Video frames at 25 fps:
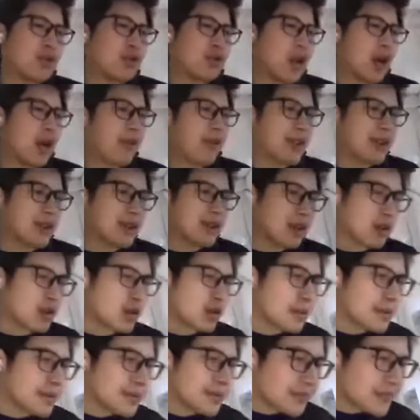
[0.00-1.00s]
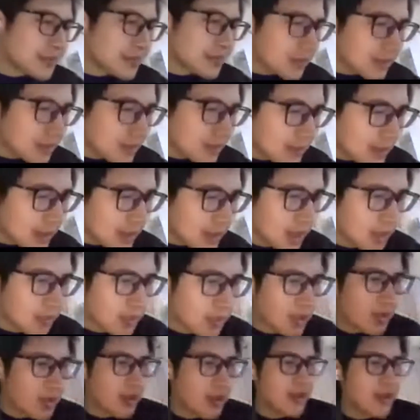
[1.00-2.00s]
to drive the search. The
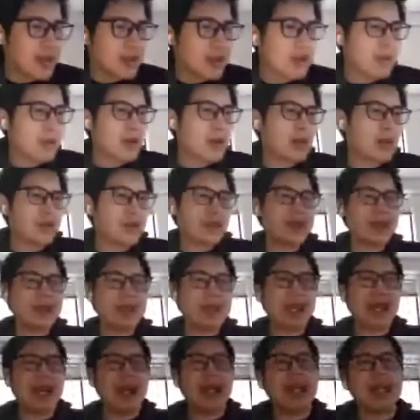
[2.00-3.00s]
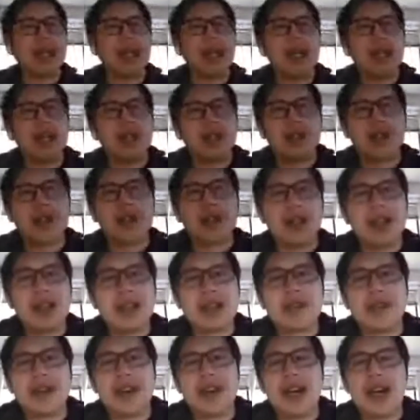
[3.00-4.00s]
problem of this approach is that usually
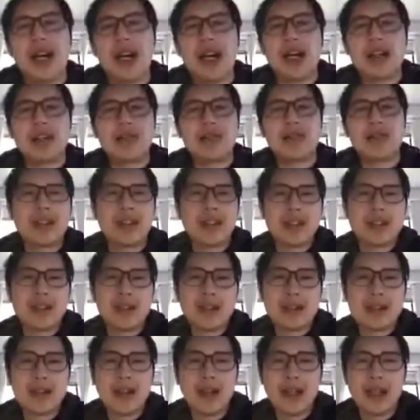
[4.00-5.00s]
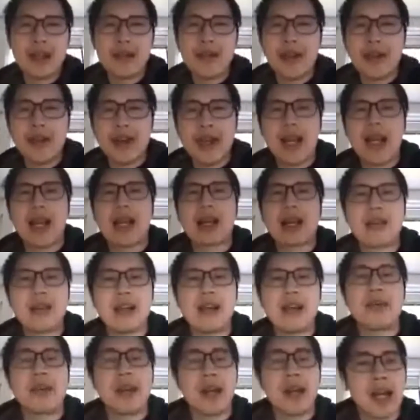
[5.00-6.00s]
it's very hard to design a very
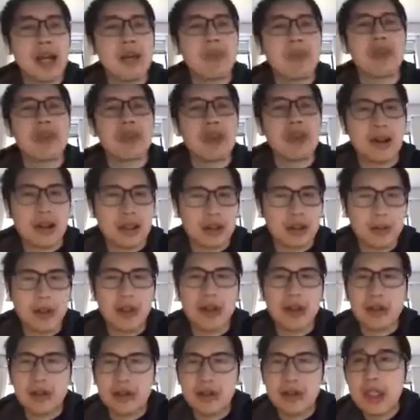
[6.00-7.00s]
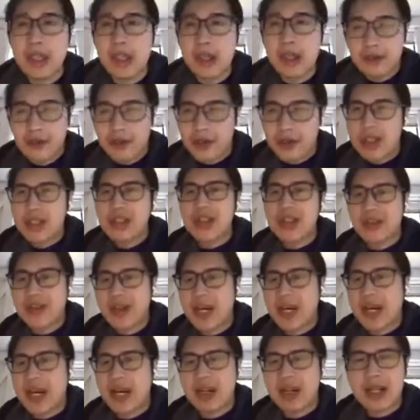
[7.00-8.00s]
accurate and reliable cost model for each
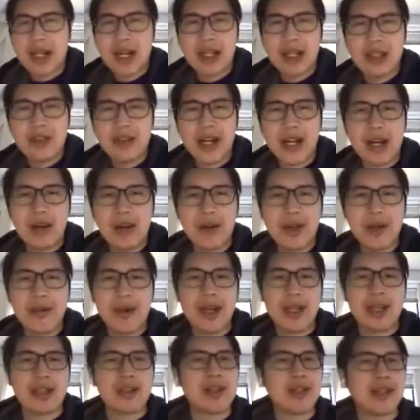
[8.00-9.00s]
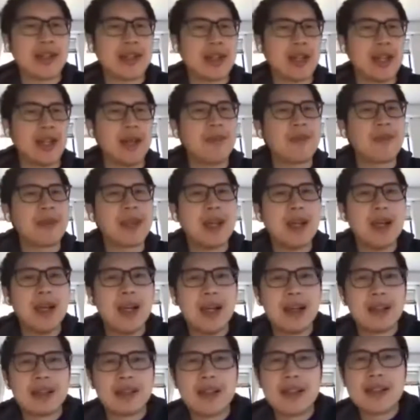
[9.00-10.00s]
of kind of hardware we're interested in.
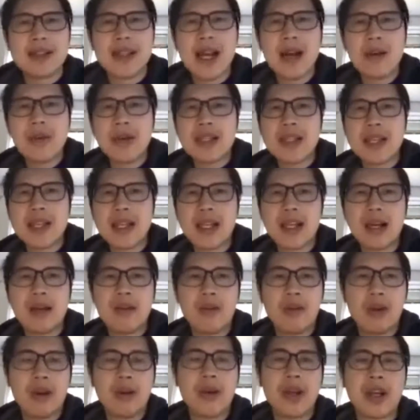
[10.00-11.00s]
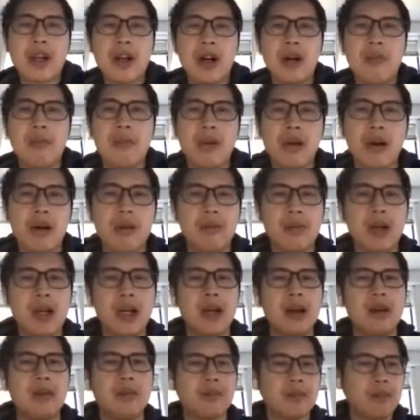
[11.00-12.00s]
So instead, we take what we call
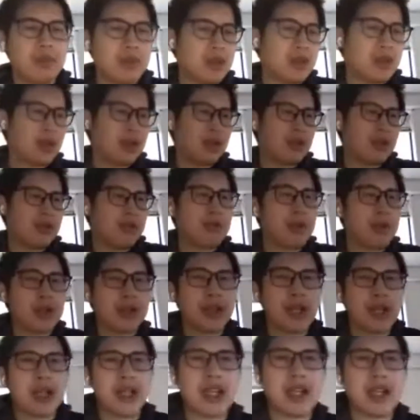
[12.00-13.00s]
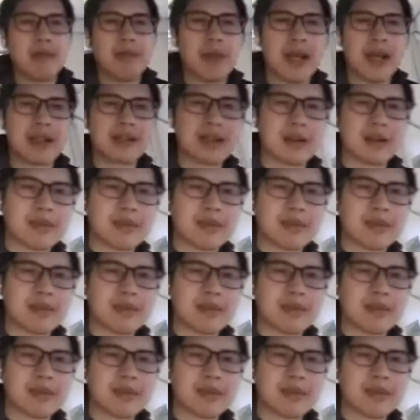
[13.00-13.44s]
machine learning based